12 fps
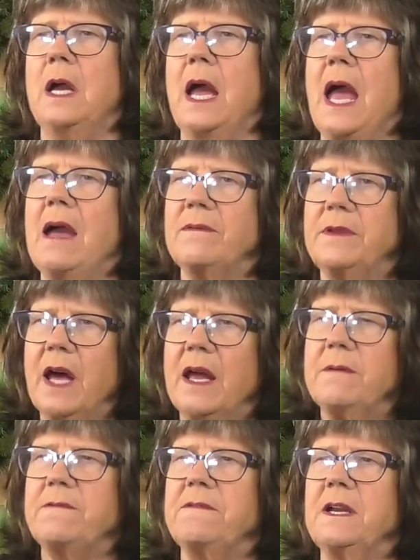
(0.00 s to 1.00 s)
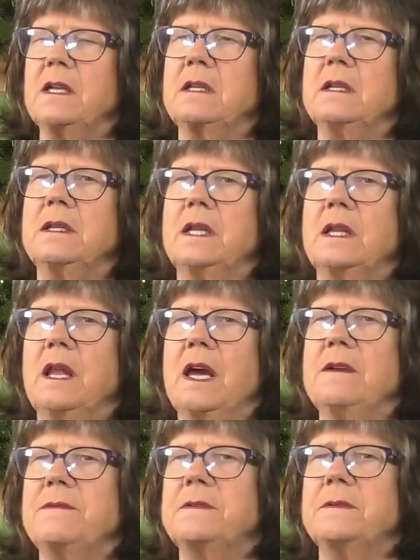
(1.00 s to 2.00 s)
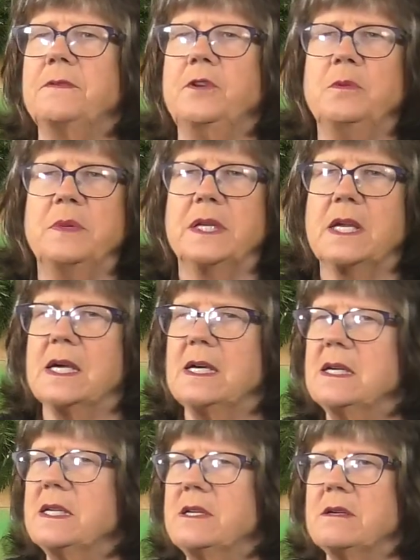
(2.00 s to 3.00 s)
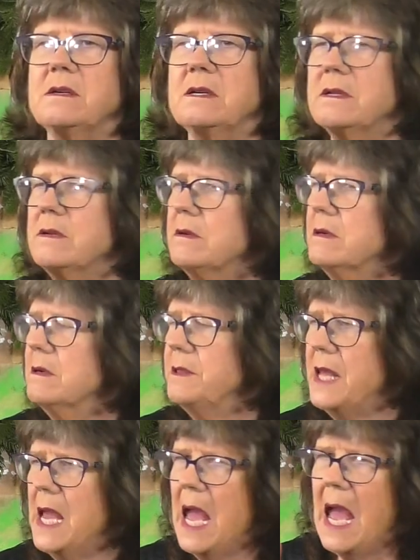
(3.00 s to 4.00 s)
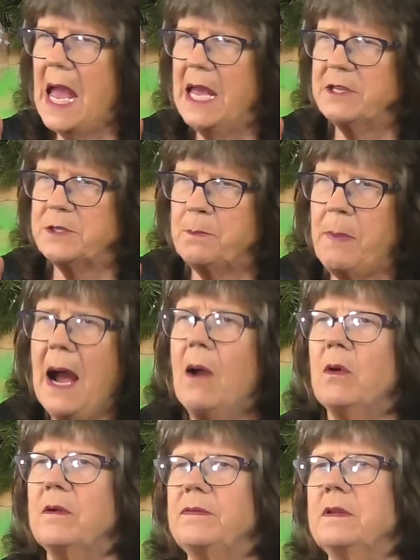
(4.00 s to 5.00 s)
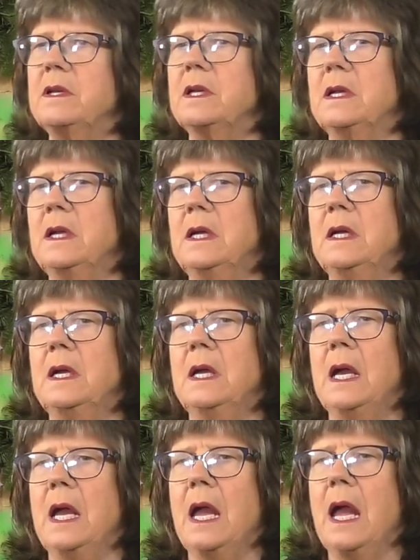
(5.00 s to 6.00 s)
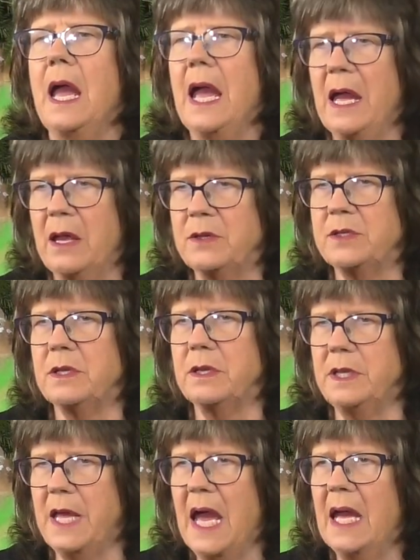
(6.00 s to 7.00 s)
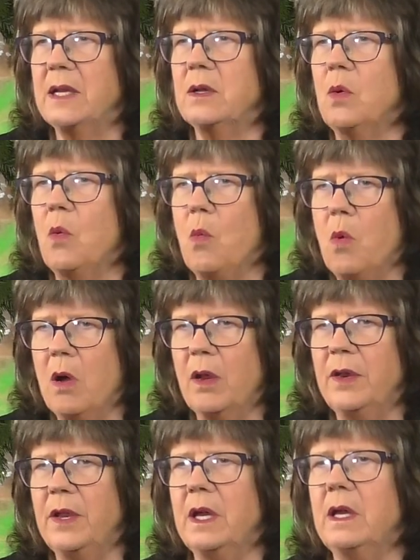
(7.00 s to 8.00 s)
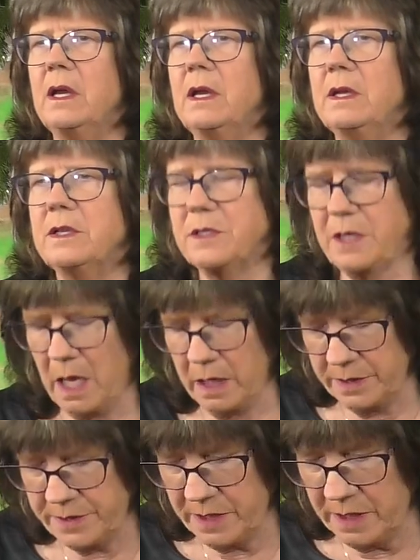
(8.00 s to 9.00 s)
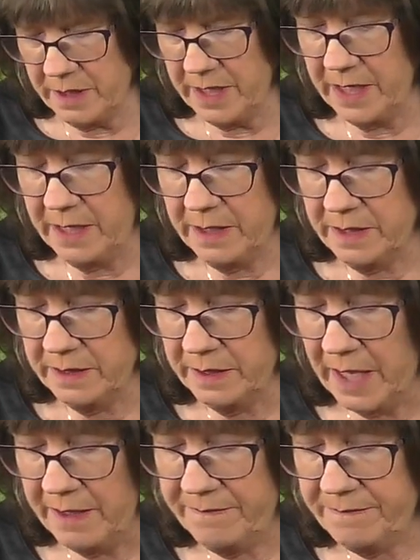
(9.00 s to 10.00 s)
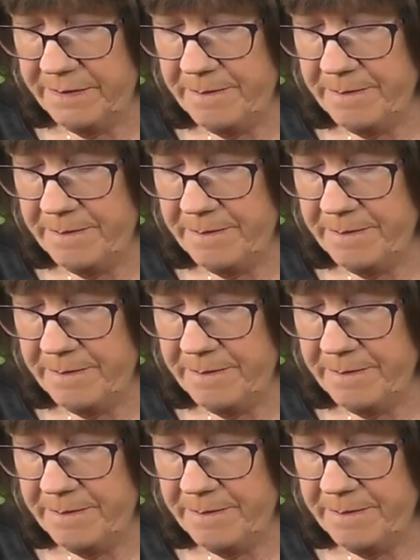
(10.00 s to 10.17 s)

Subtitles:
have not affected the life of humankind on earth as powerfully as that one solitary life.